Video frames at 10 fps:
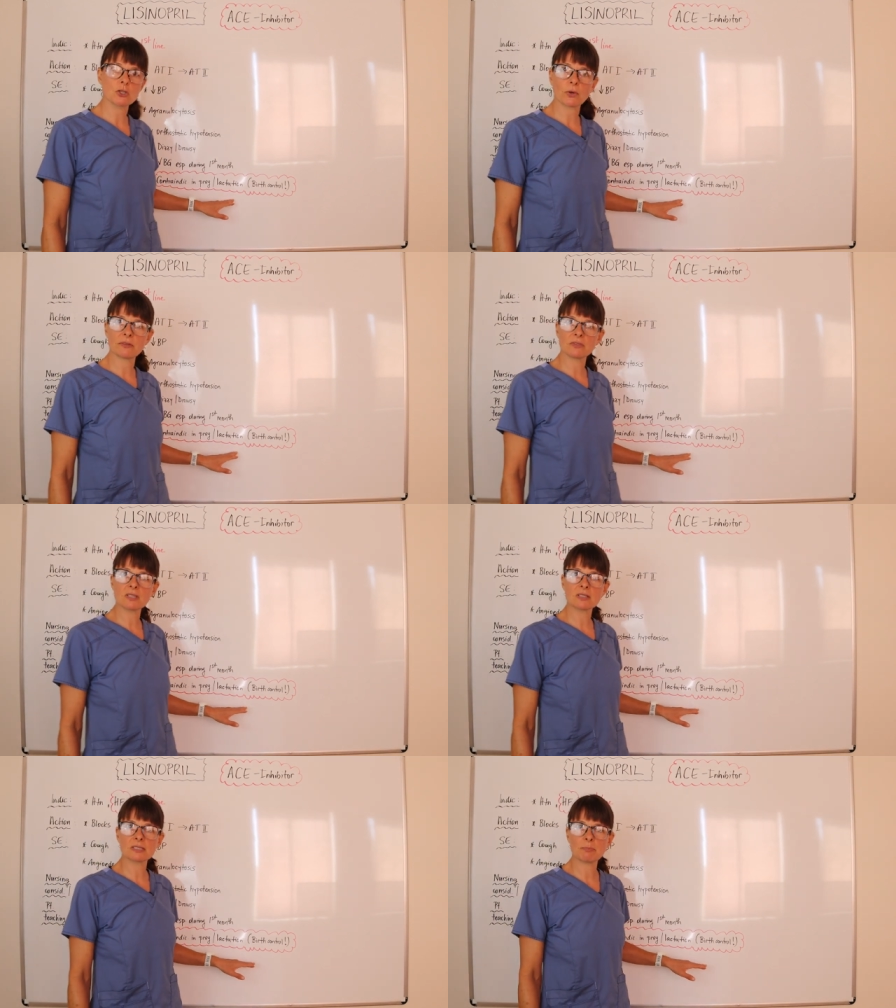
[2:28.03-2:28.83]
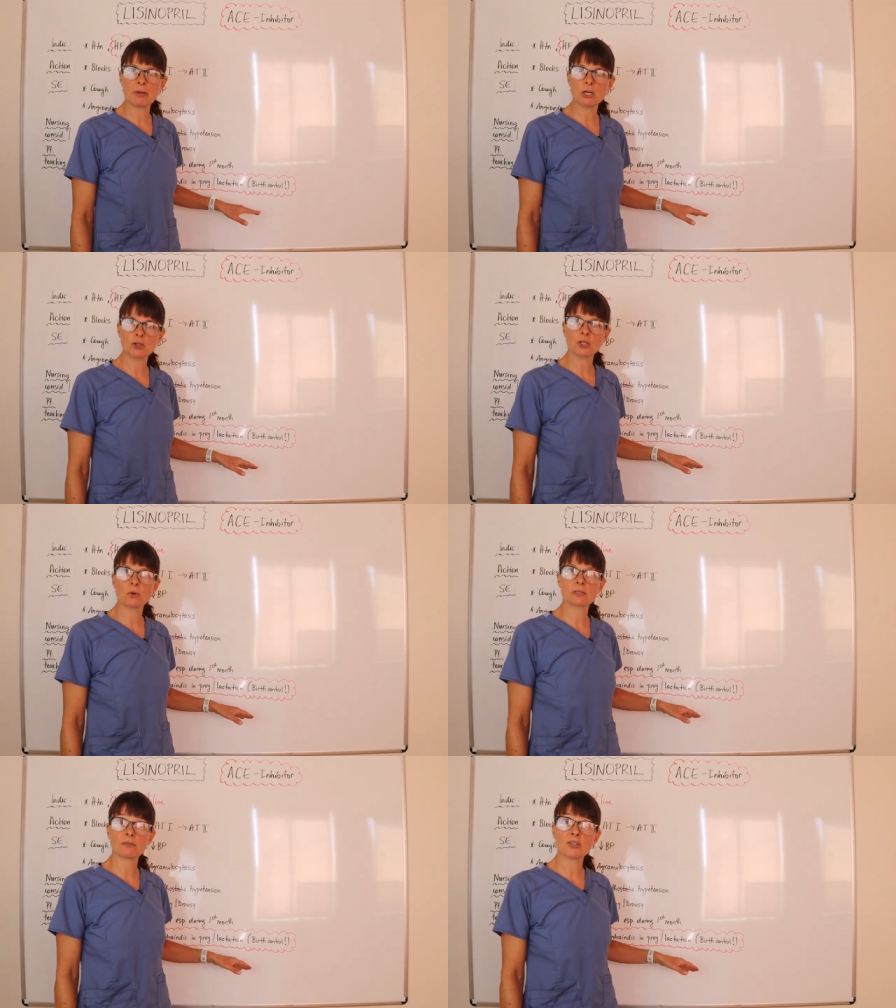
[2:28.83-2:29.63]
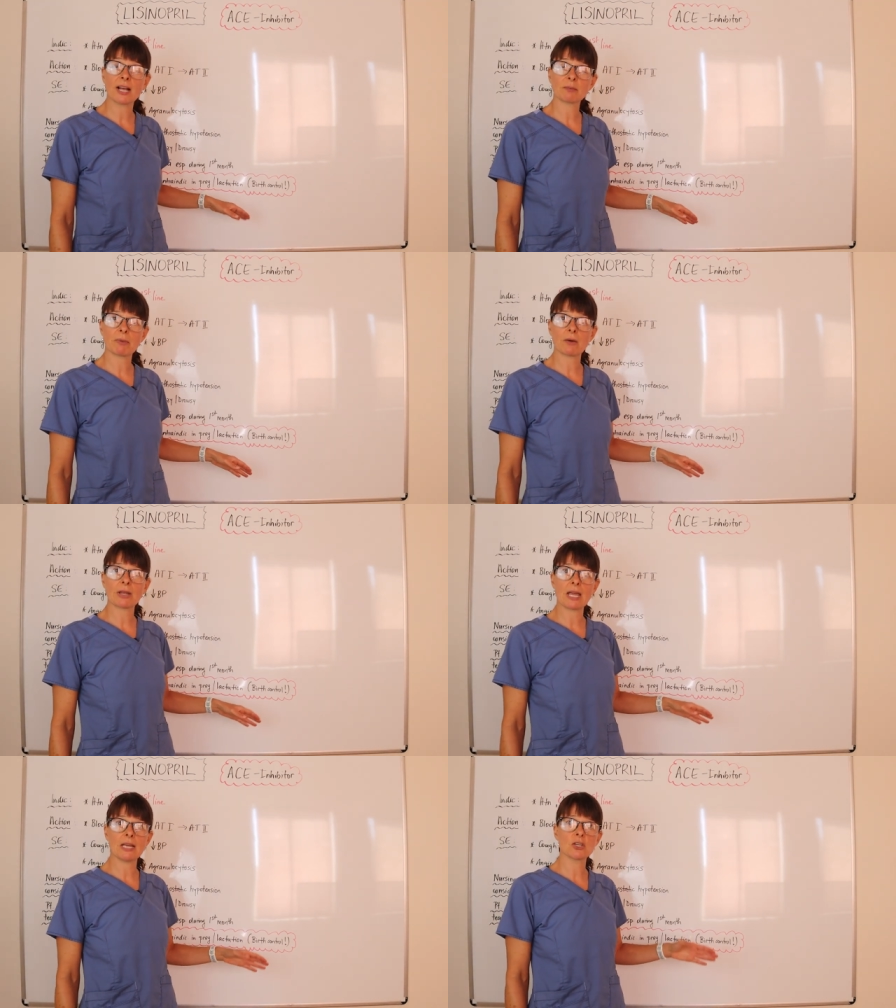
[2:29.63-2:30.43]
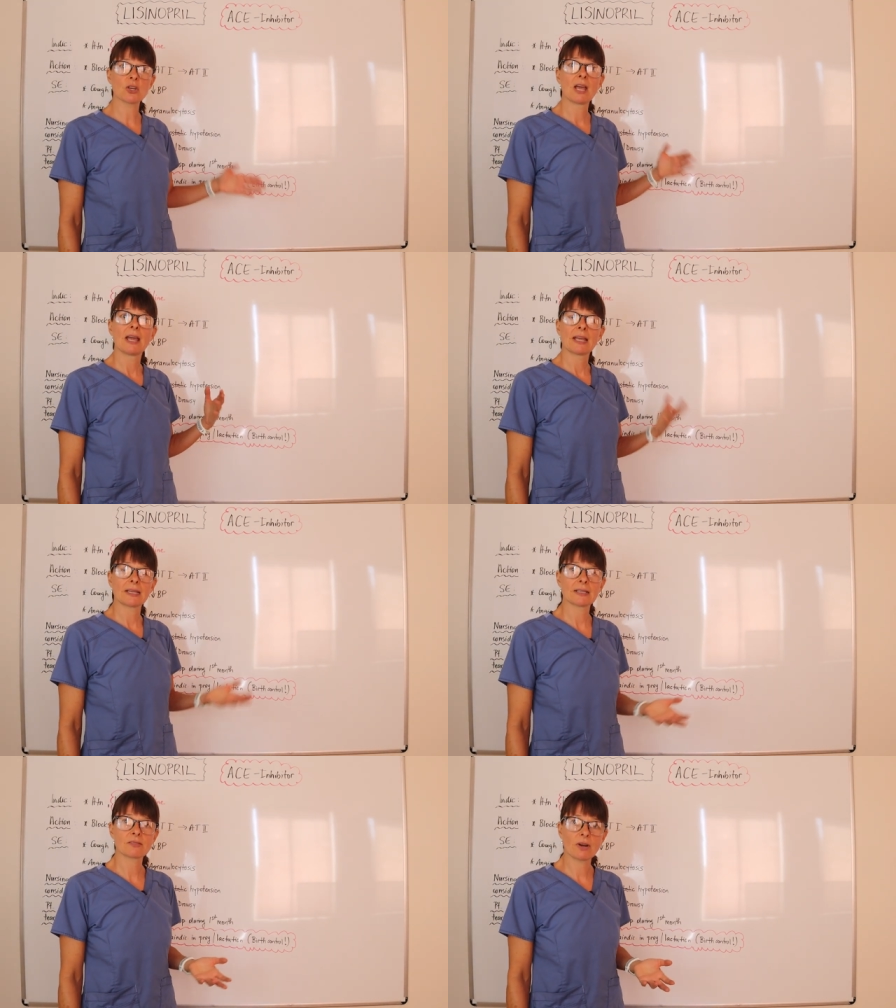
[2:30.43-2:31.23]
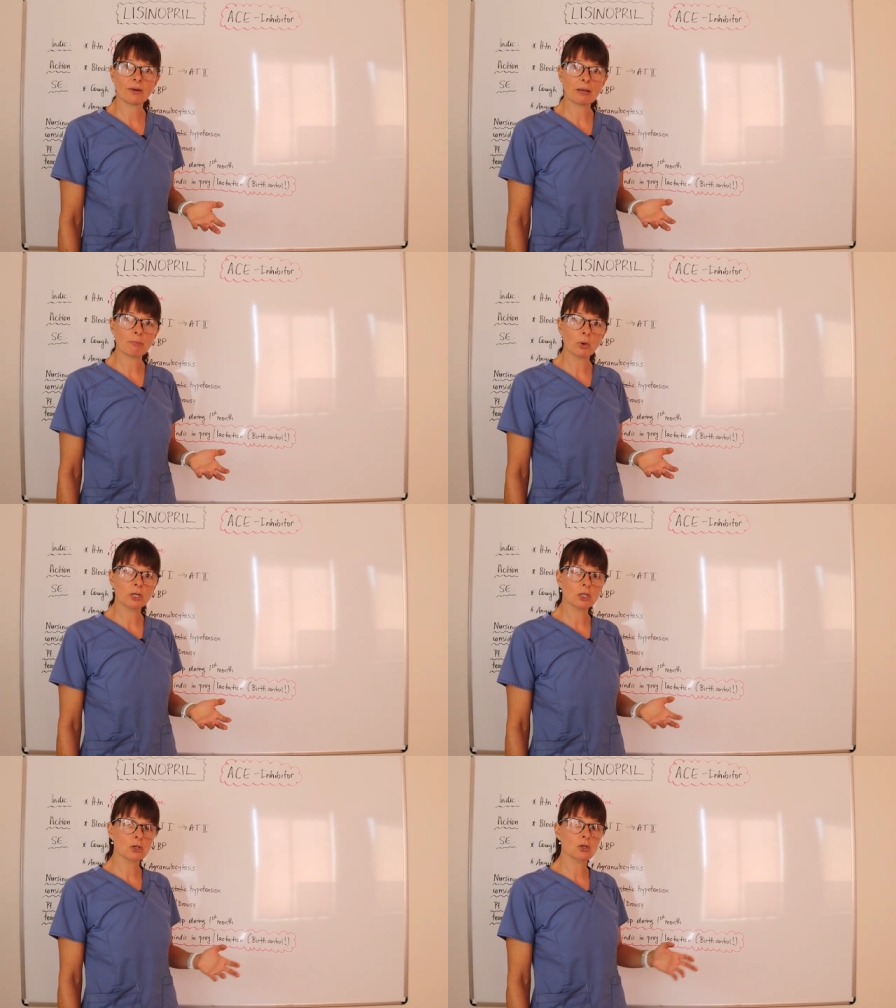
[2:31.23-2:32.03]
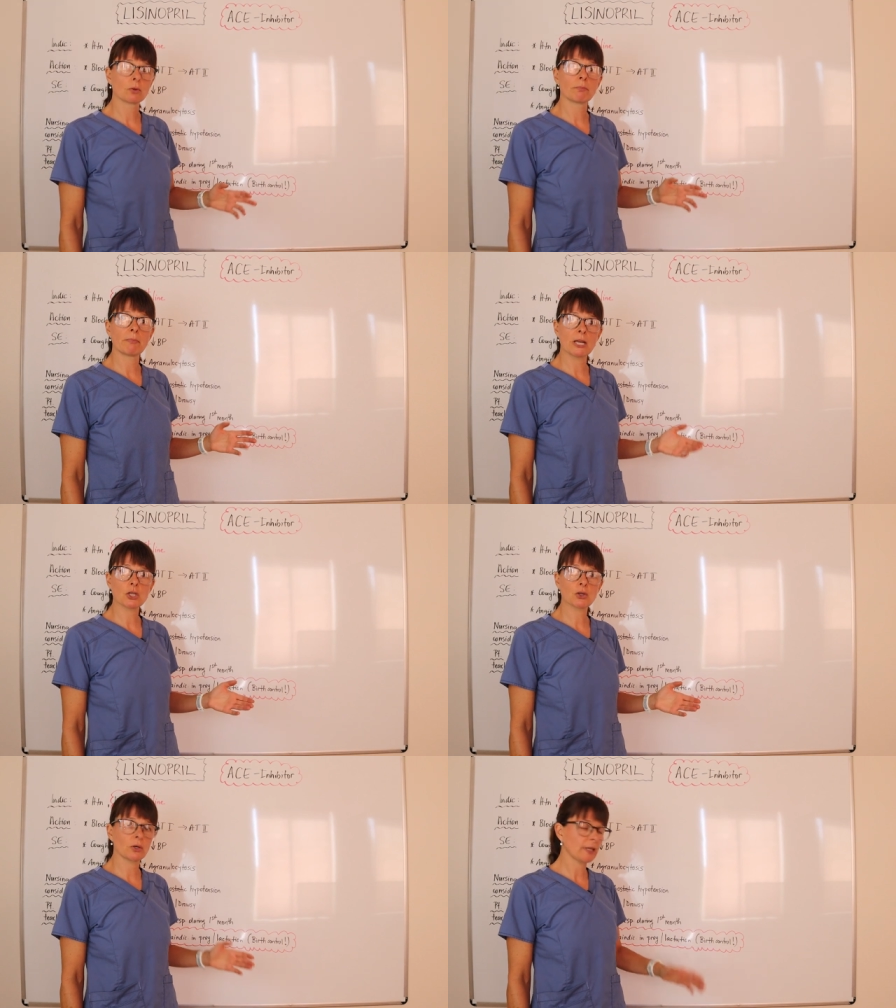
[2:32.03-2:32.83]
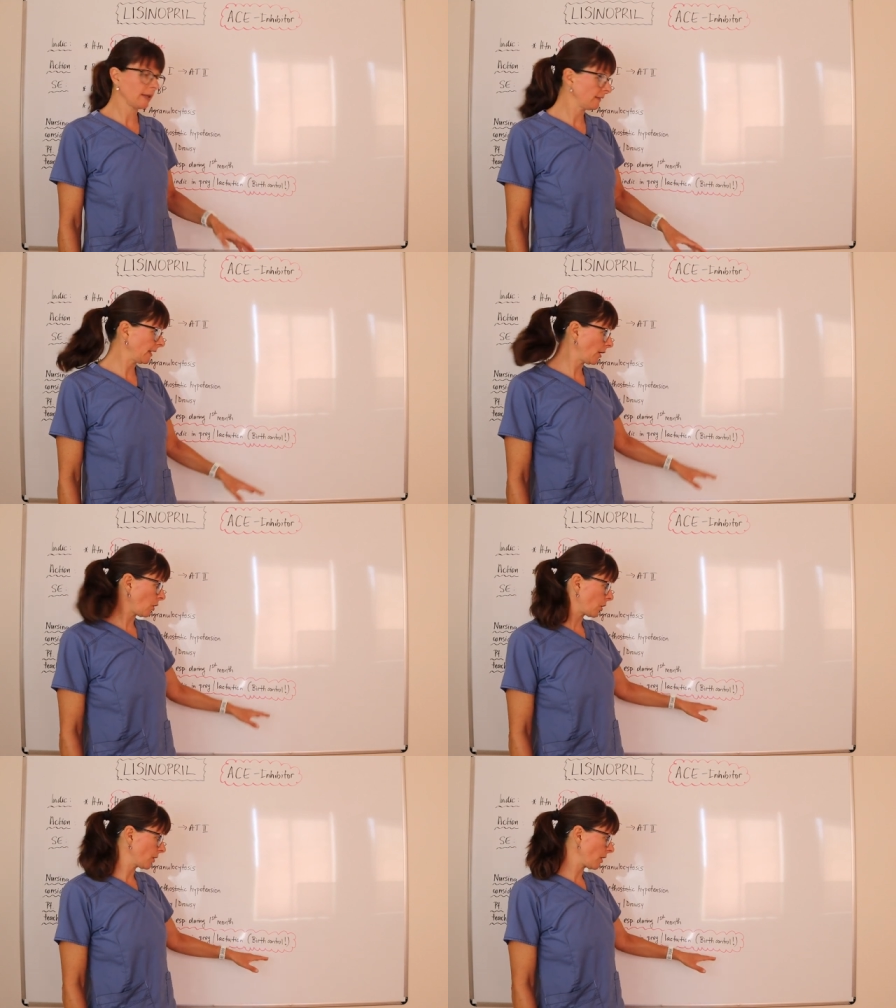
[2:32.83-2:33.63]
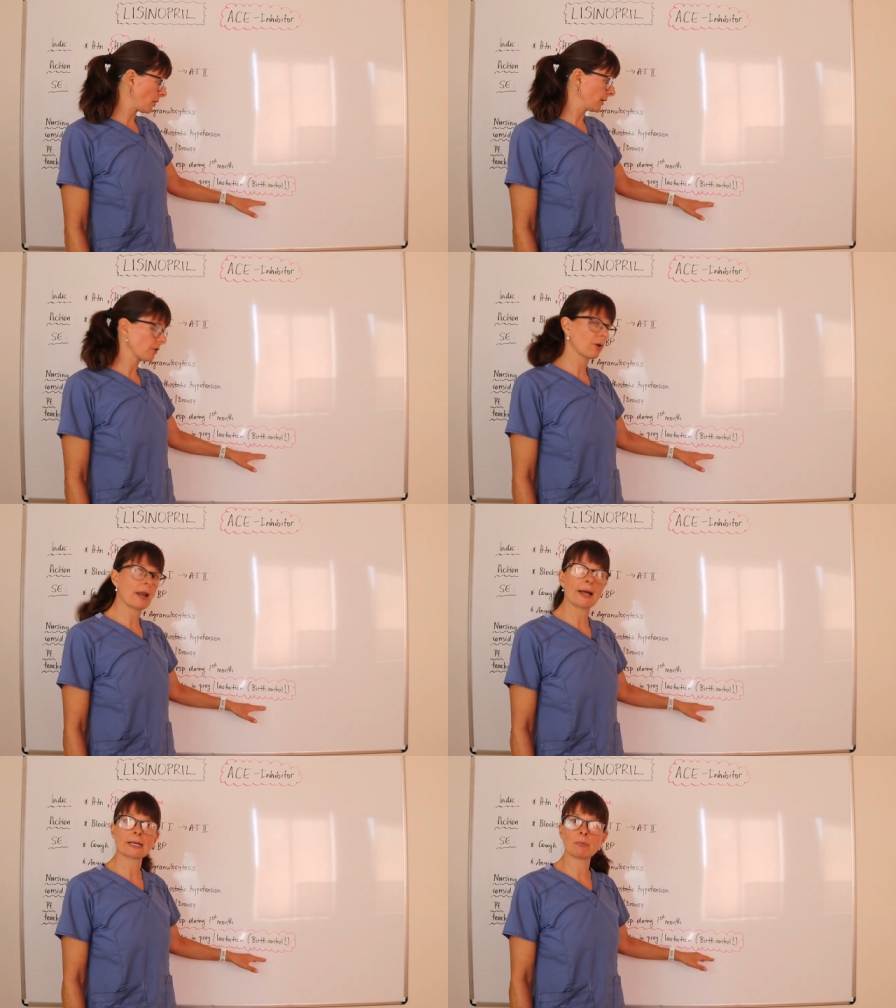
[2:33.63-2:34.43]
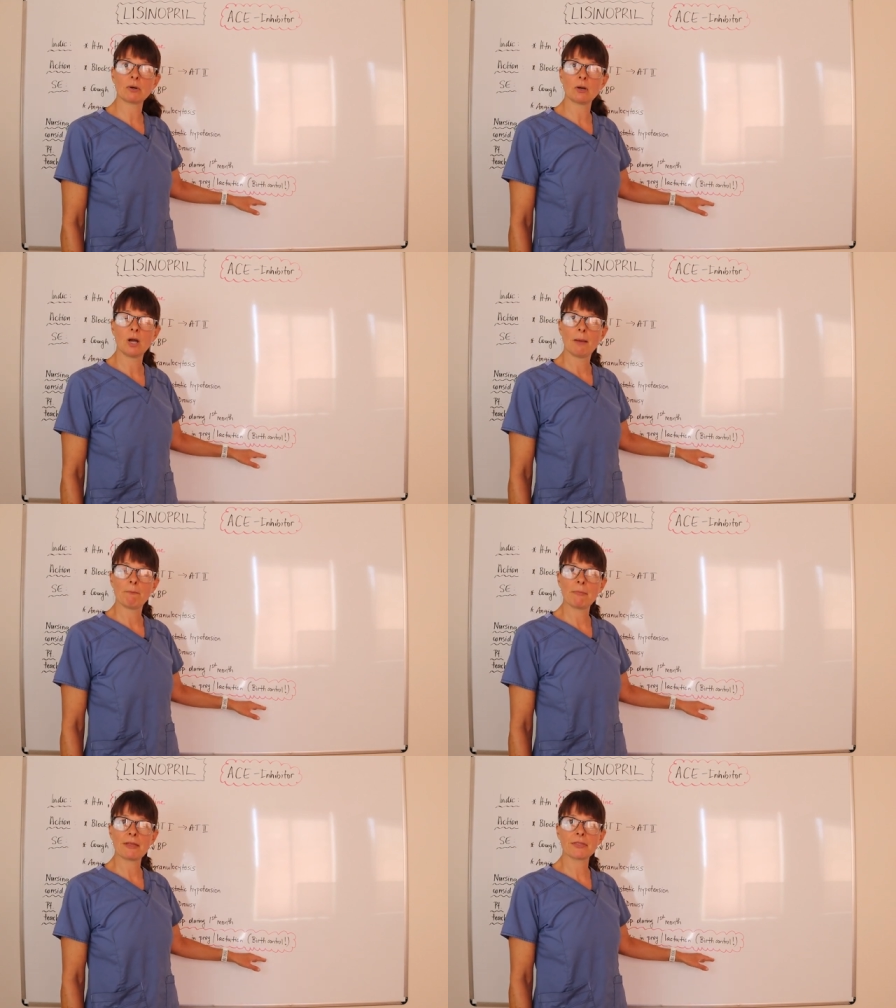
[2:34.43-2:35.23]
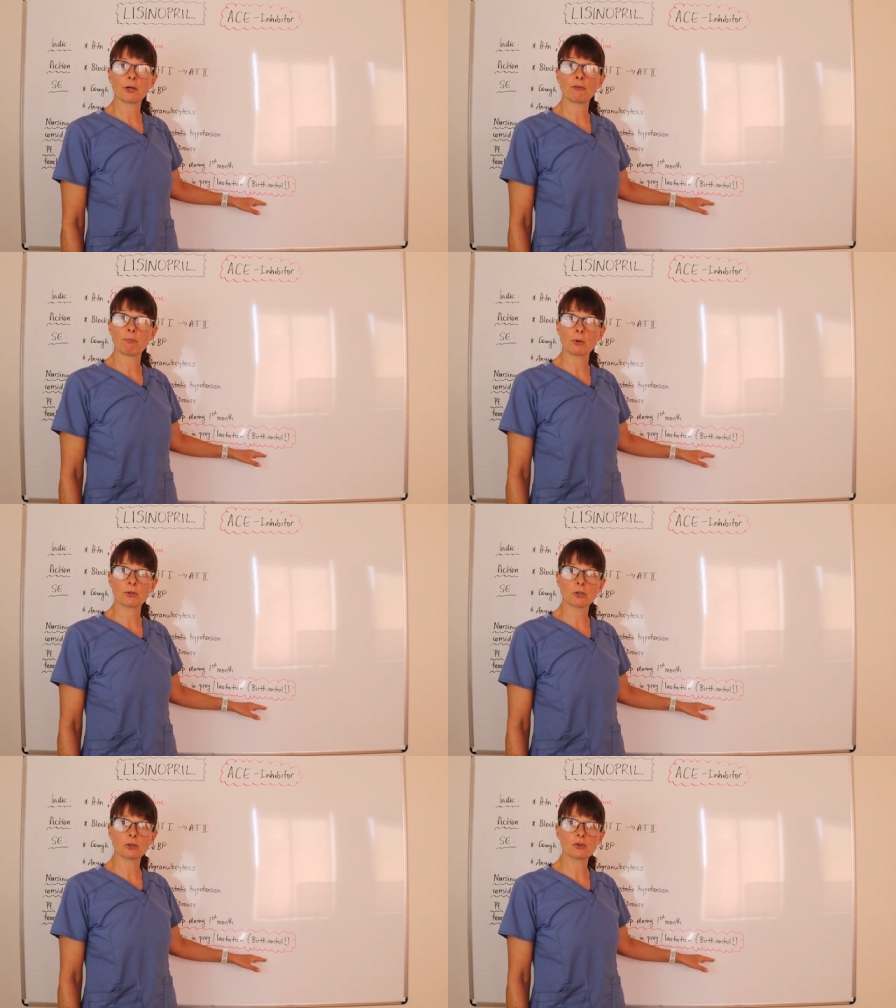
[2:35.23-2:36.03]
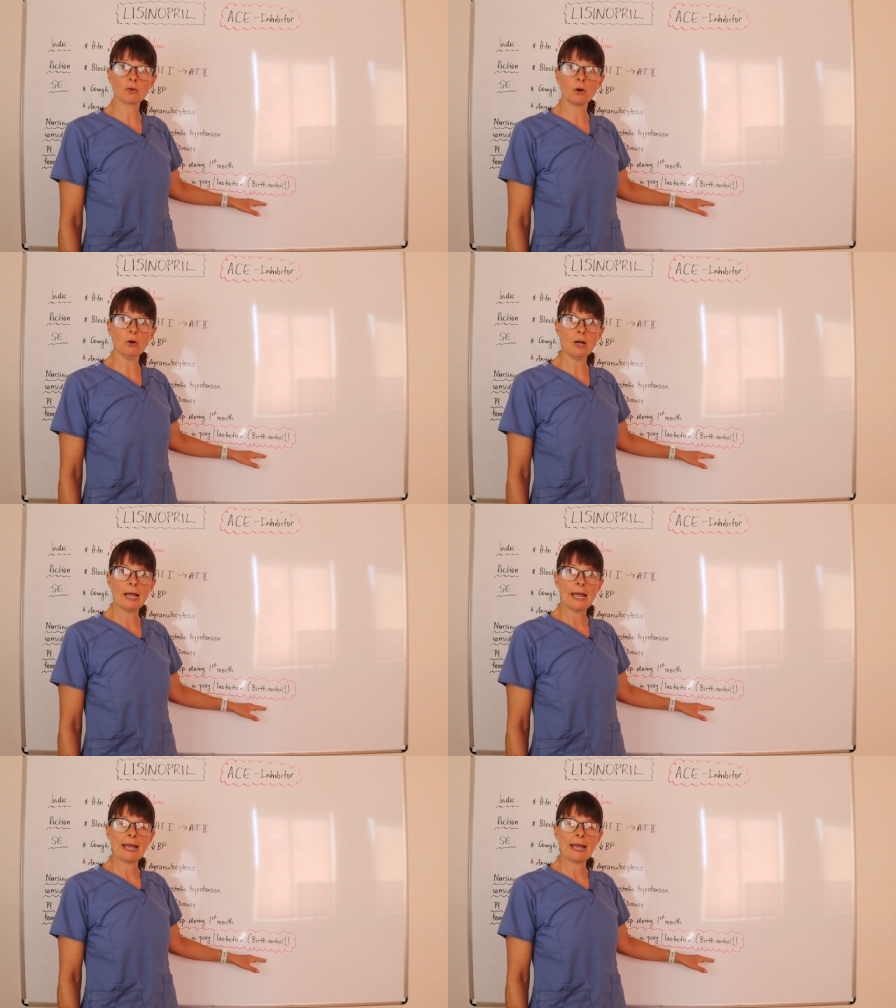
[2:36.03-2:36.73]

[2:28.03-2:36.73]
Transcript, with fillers: So if this is a patient who is of childbearing age, it is very important to make sure that they are on a reliable method of birth control.